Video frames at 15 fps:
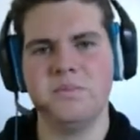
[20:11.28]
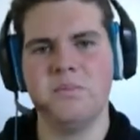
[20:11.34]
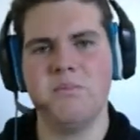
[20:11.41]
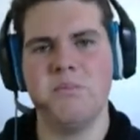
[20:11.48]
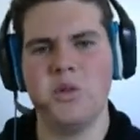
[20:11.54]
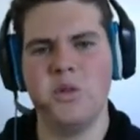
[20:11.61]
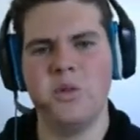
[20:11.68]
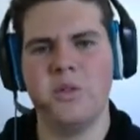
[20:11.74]

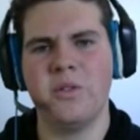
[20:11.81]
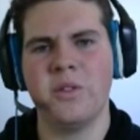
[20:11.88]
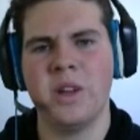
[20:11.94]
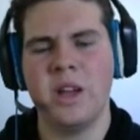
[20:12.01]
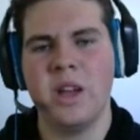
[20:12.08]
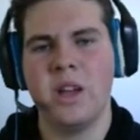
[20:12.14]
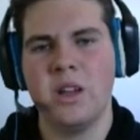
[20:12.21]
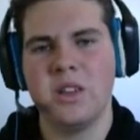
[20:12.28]
move.
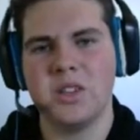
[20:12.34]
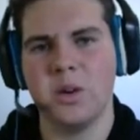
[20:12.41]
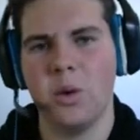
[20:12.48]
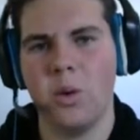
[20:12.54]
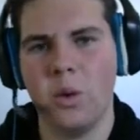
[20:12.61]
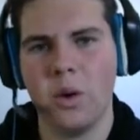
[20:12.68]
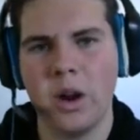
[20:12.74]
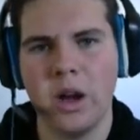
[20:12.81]
So
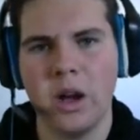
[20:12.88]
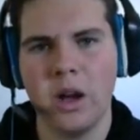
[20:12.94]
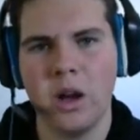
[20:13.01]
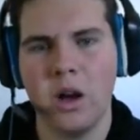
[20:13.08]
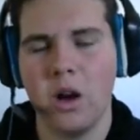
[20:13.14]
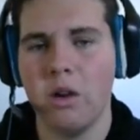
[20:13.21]
Order,